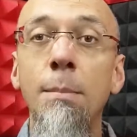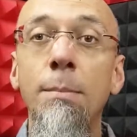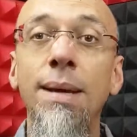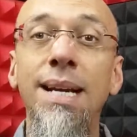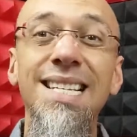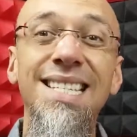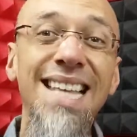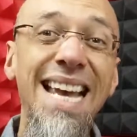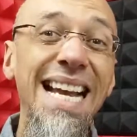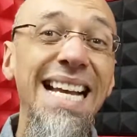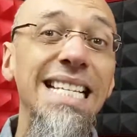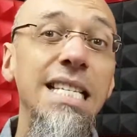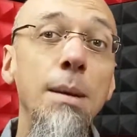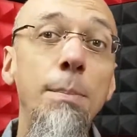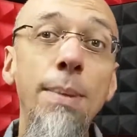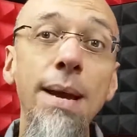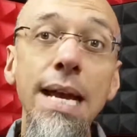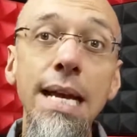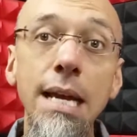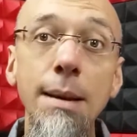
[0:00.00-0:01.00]
because they get to
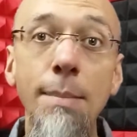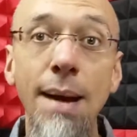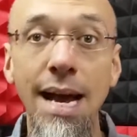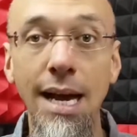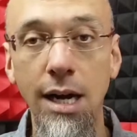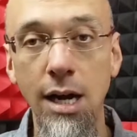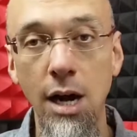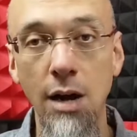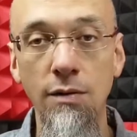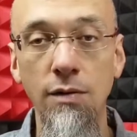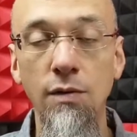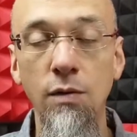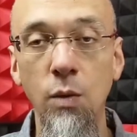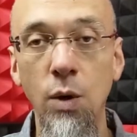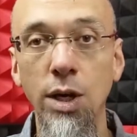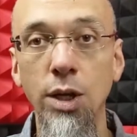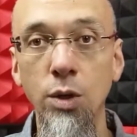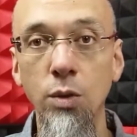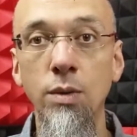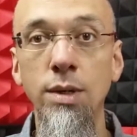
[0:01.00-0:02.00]
piggyback off of
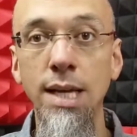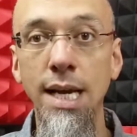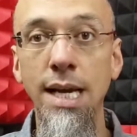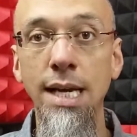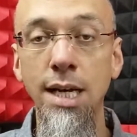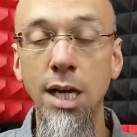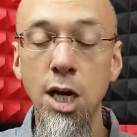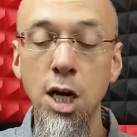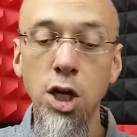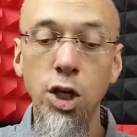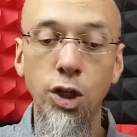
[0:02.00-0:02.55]
what you did.